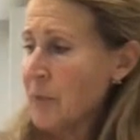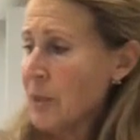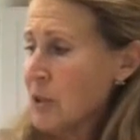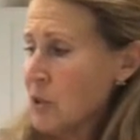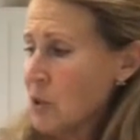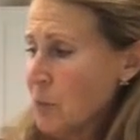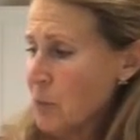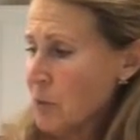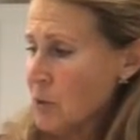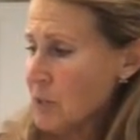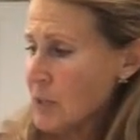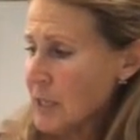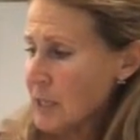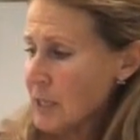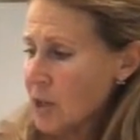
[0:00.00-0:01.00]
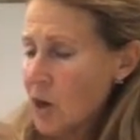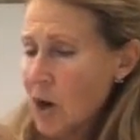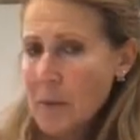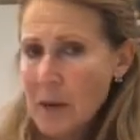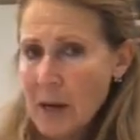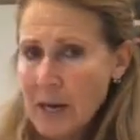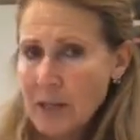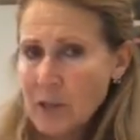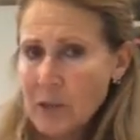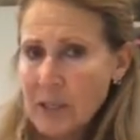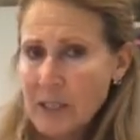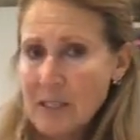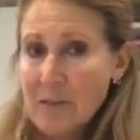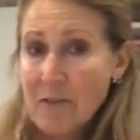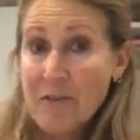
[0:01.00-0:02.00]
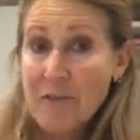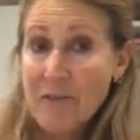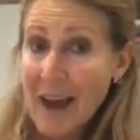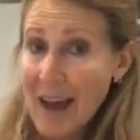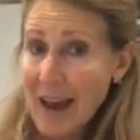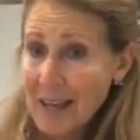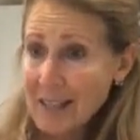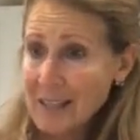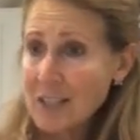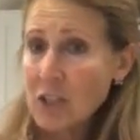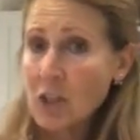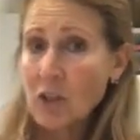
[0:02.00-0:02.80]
So protein, carbohydrates, fats,